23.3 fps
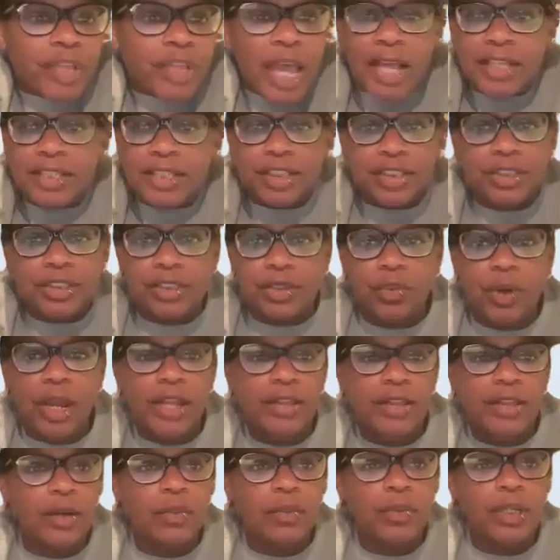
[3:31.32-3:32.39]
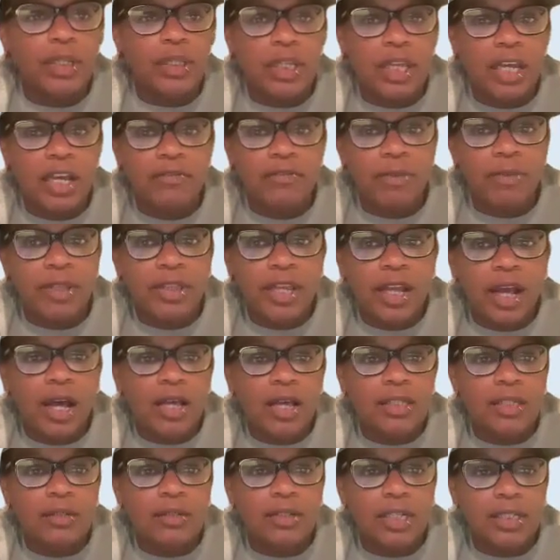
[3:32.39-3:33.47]
That's just the way that we live. But they
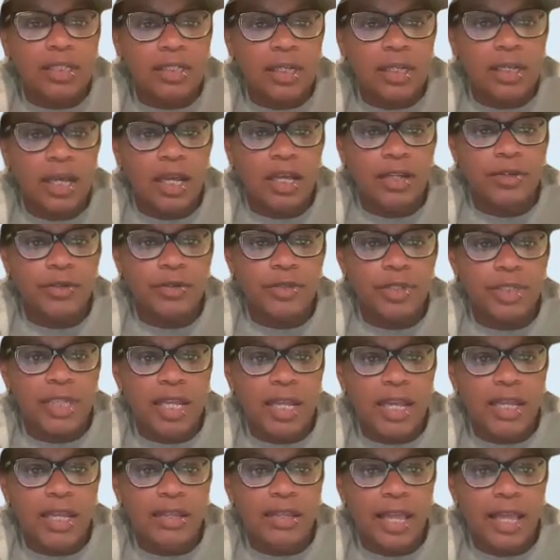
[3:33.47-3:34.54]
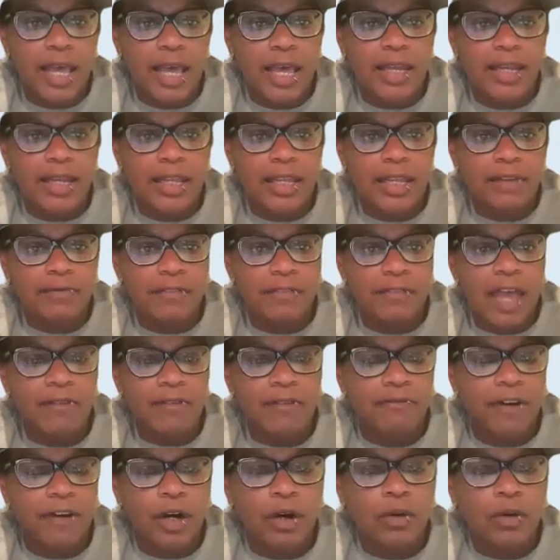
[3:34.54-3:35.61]
also need to understand that if
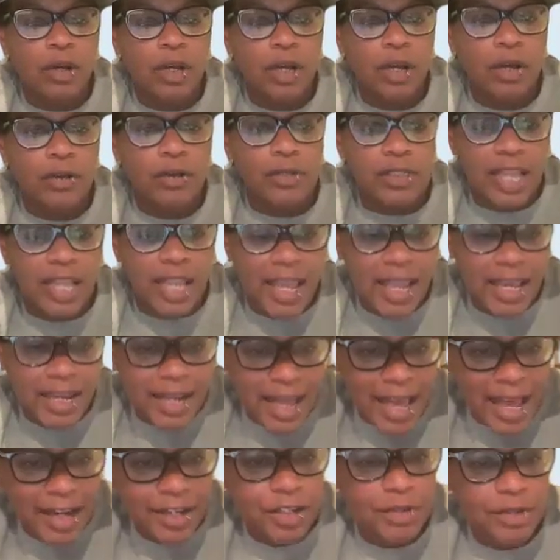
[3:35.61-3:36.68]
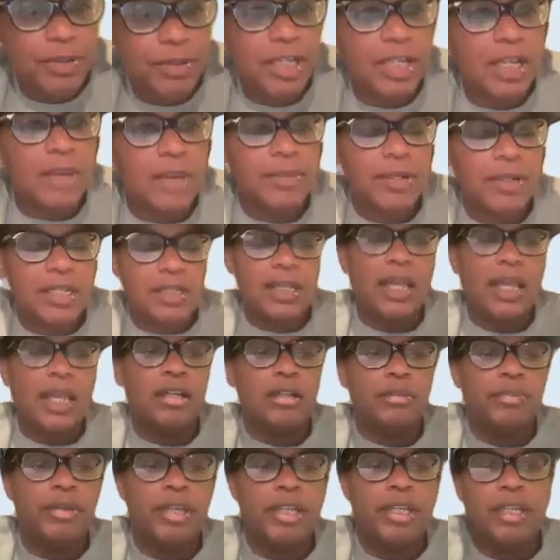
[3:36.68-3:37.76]
that phone goes dead, how do you pick up an
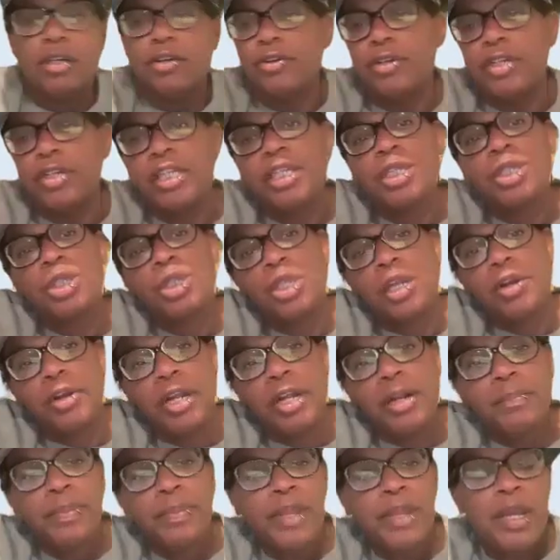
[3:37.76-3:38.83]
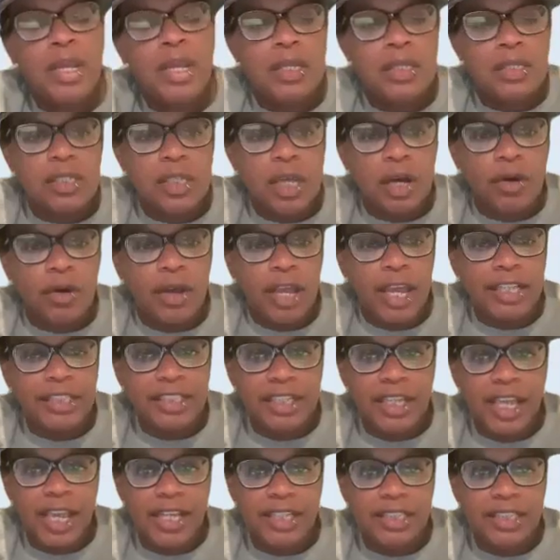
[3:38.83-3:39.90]
encyclopedia or a dictionary? So
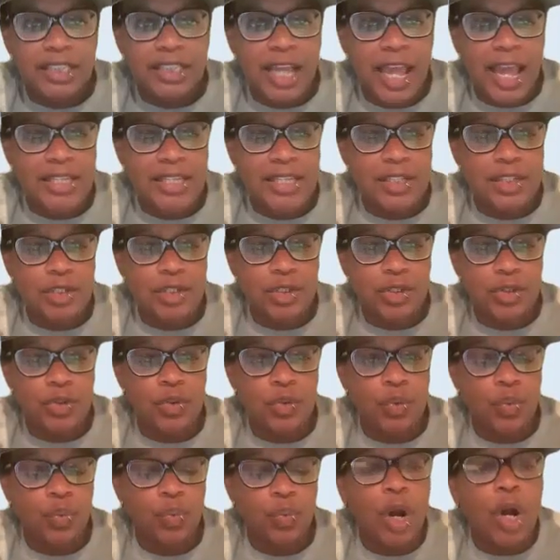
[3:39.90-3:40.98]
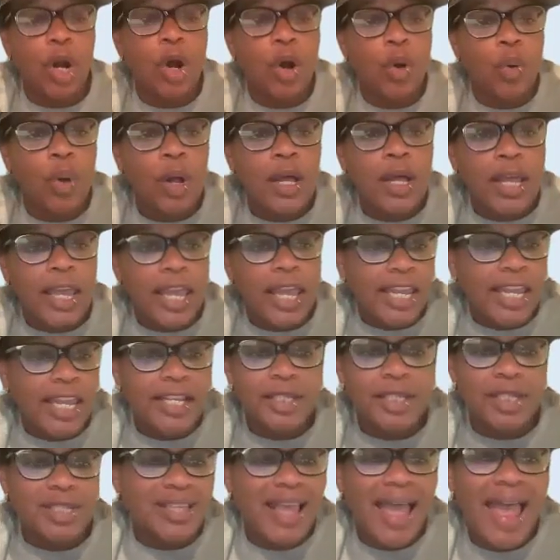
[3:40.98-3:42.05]
education has to grow, and
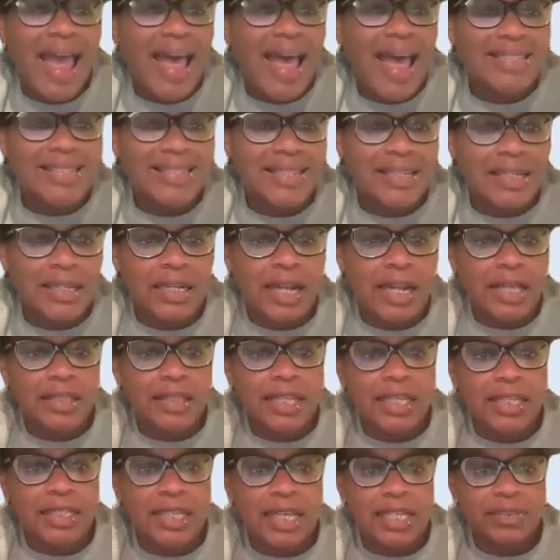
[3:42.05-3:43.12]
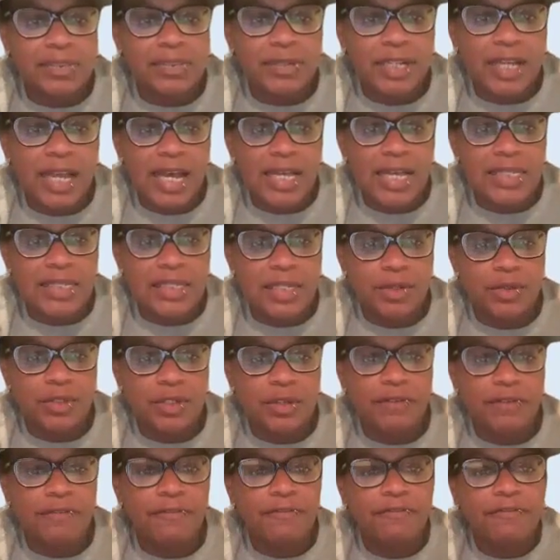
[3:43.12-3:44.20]
it just hasn't. And I think that's because there's
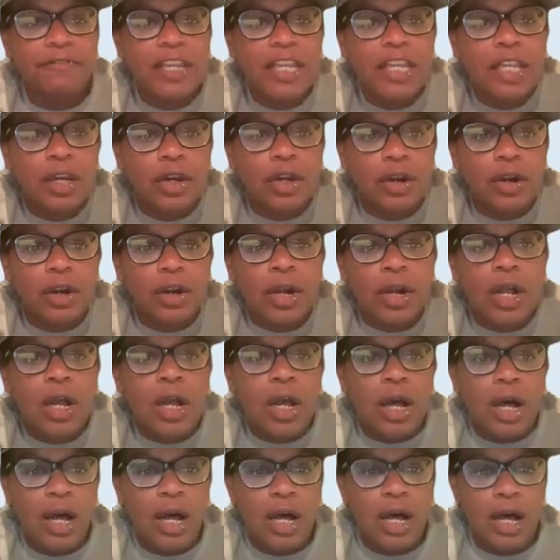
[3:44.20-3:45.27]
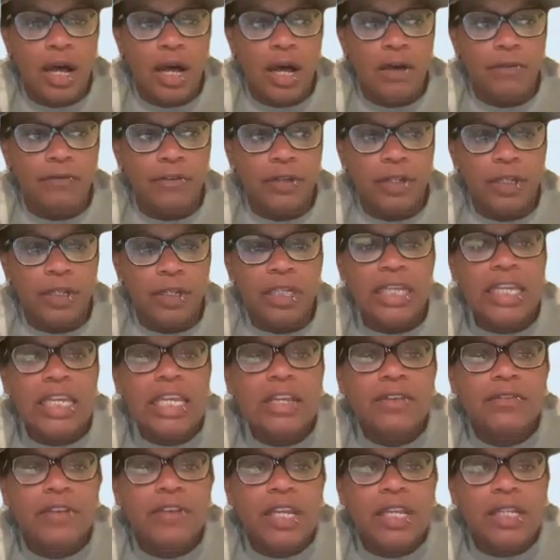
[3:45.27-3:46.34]
a fear of
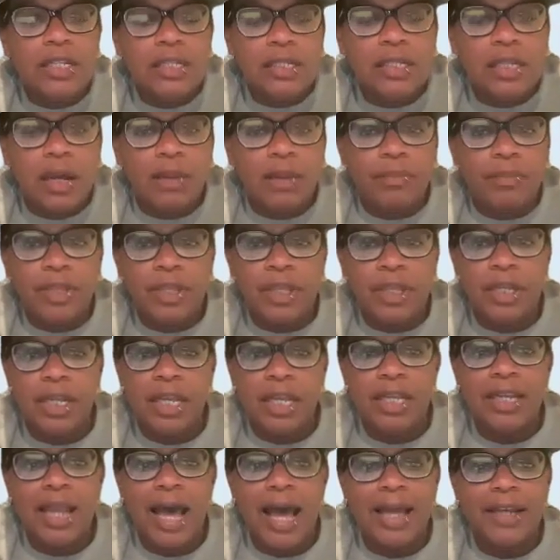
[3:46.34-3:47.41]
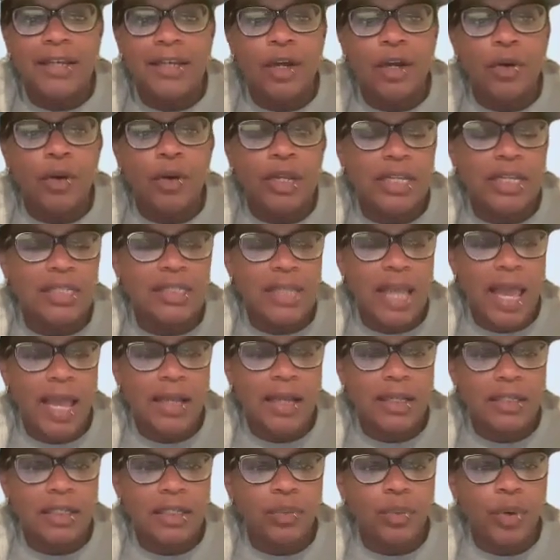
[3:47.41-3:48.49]
leaving something and not knowing
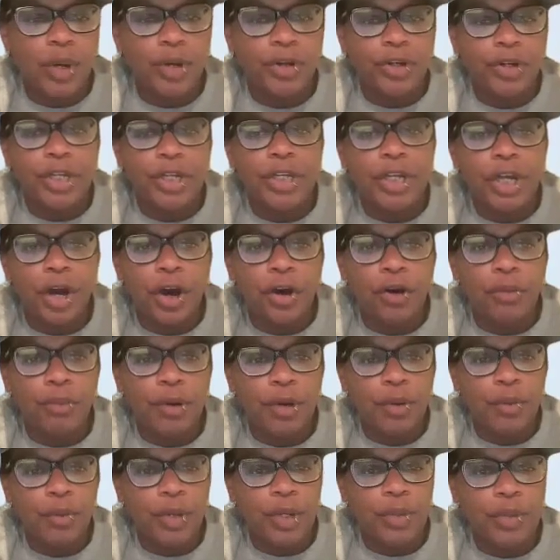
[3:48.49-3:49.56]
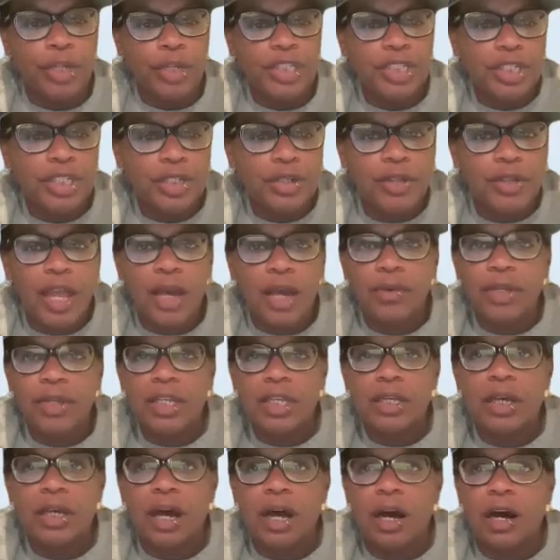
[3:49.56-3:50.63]
exactly where to go. But when we do that, we
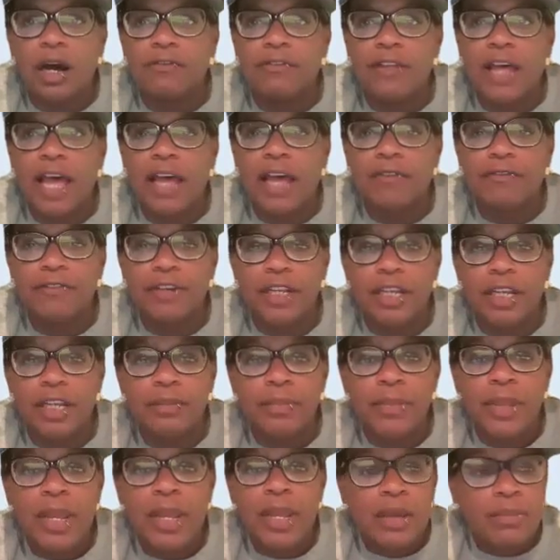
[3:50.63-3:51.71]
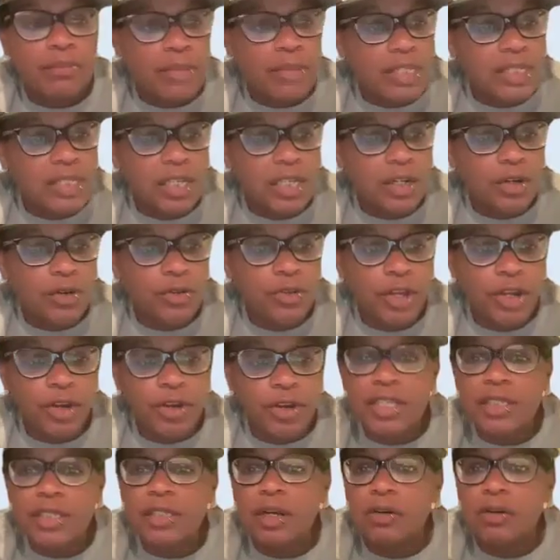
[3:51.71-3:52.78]
get caught flat-footed. Miss Little, there
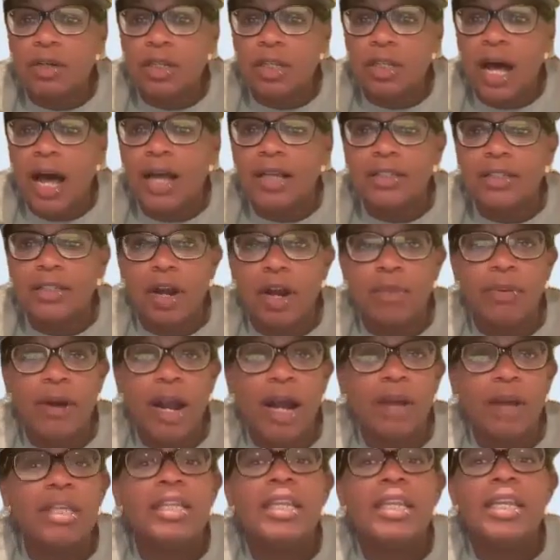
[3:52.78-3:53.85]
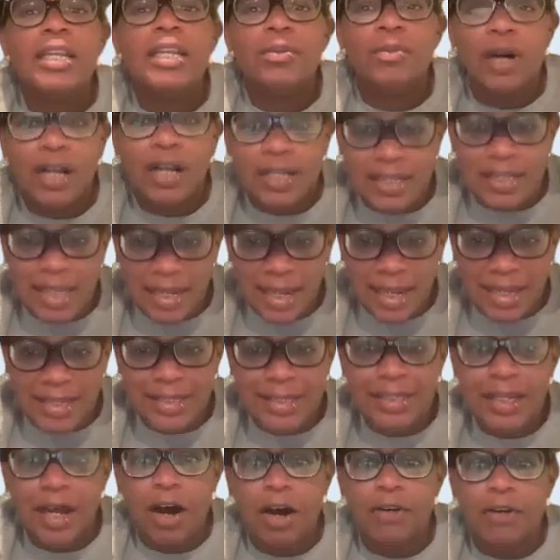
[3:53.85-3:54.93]
is no clock, so I probably need one because I like
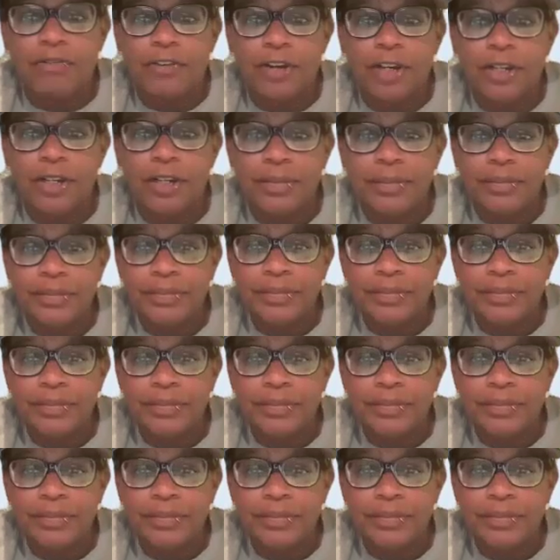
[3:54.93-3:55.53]
to talk, friend.